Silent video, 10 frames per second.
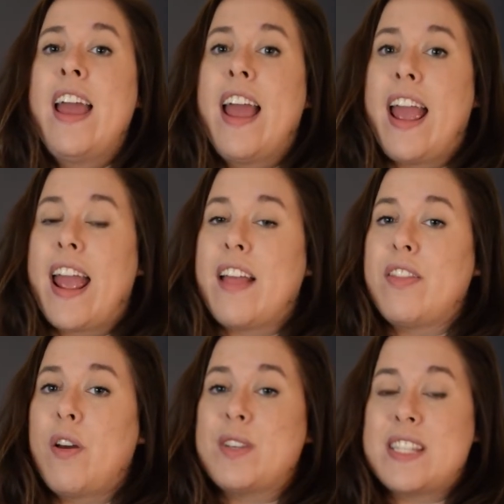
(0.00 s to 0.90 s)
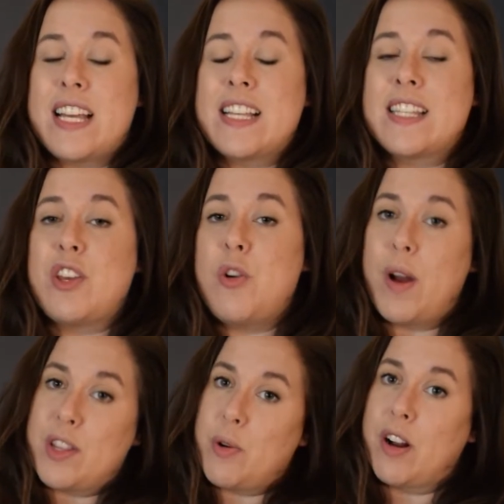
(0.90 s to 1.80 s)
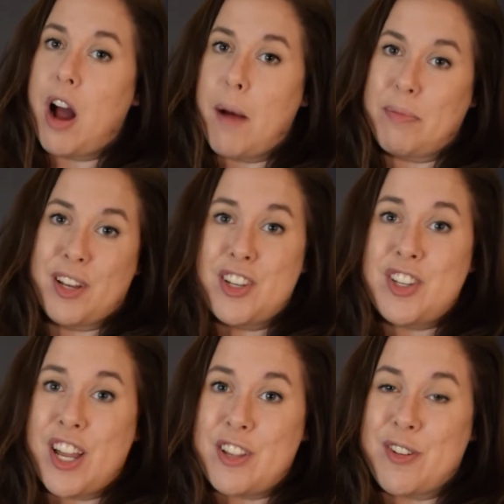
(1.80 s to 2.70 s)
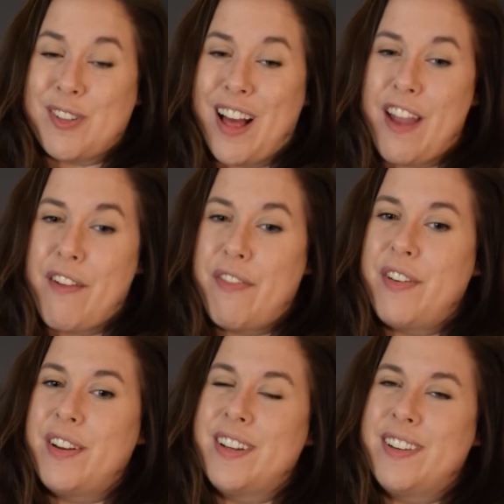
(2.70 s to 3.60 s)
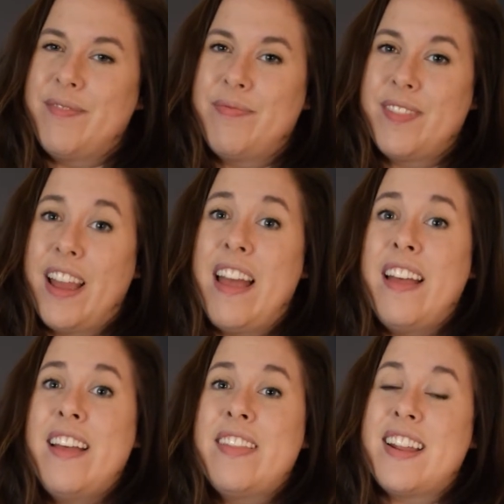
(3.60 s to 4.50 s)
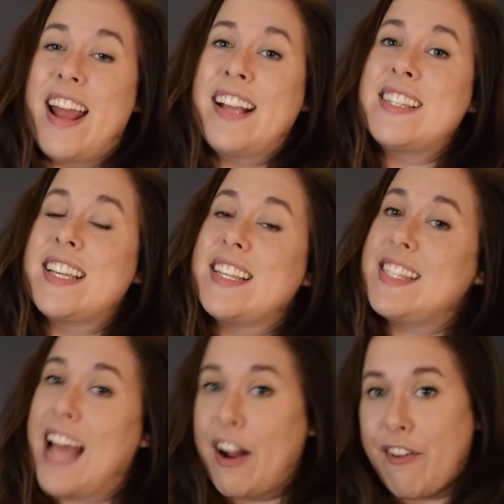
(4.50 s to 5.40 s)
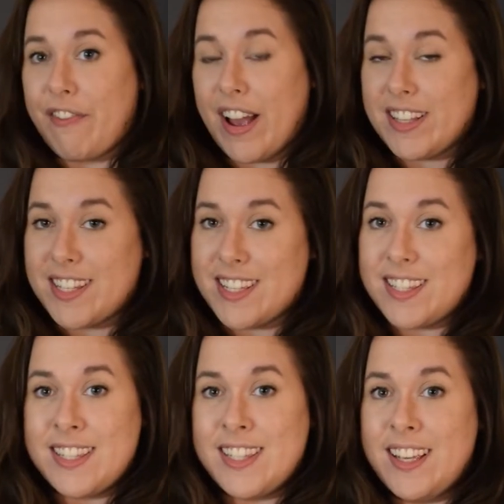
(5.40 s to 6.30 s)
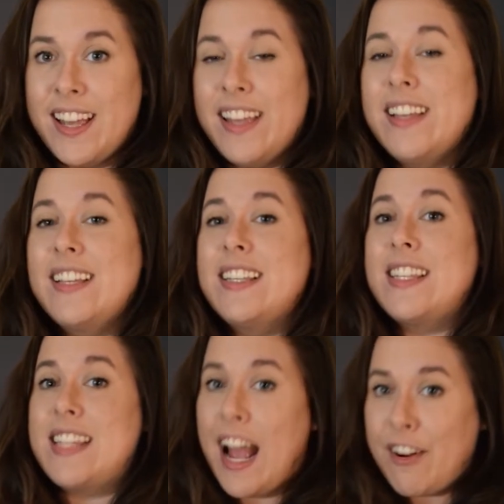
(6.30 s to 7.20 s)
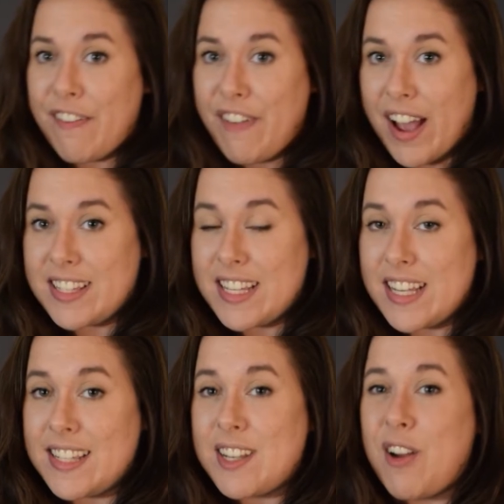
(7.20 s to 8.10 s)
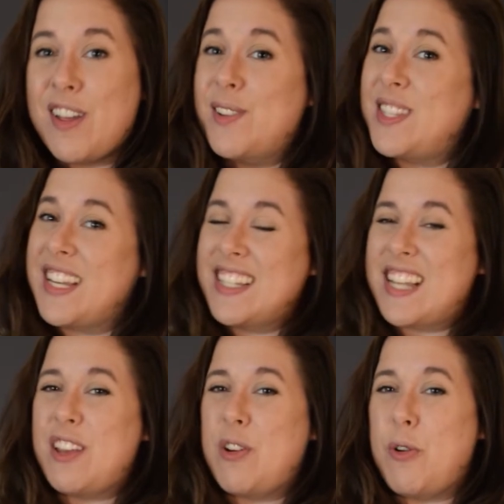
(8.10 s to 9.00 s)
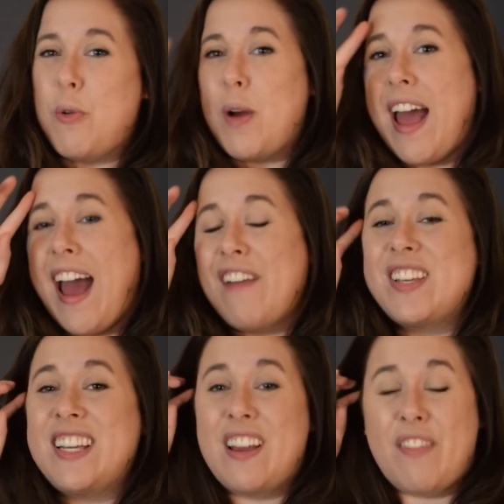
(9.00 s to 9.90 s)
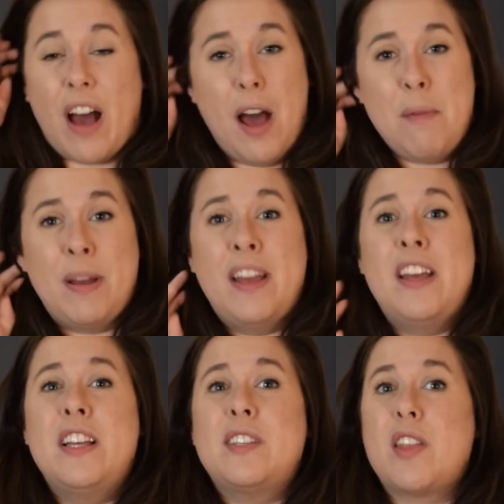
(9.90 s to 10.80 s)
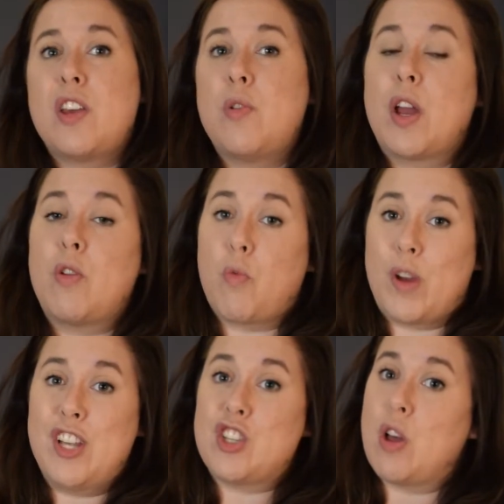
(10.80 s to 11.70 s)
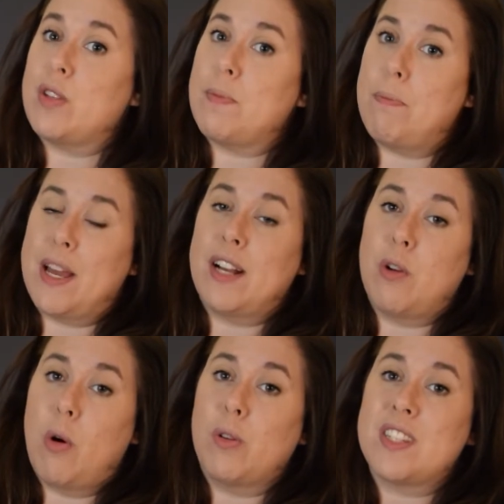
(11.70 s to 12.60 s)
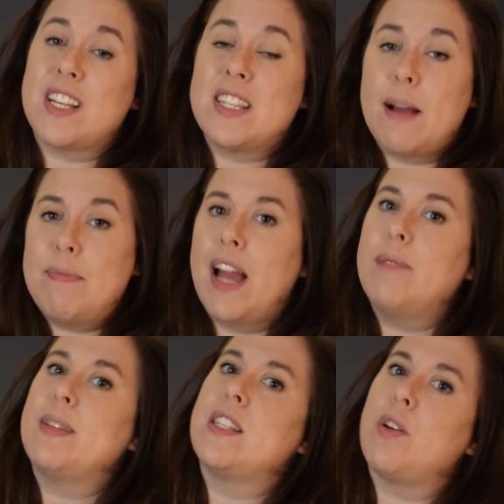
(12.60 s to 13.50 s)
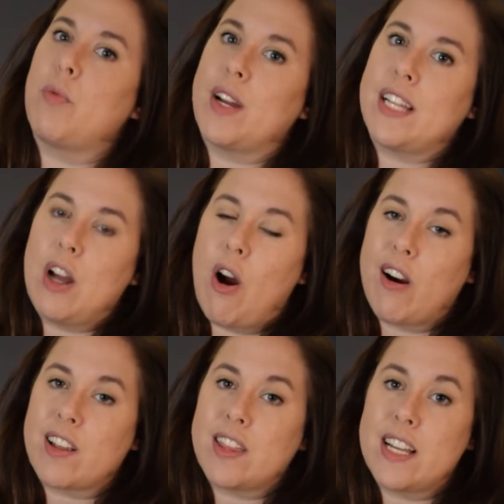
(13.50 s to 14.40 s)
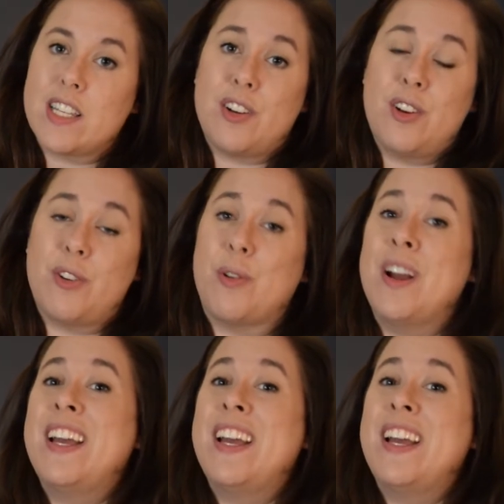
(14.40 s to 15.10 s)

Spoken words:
and those things that you want to accomplish in your life. The next is sacrifices. Sacrifices are those things that you have to give up so that you can reach those big goals. And sometimes that's a really hard thing to do.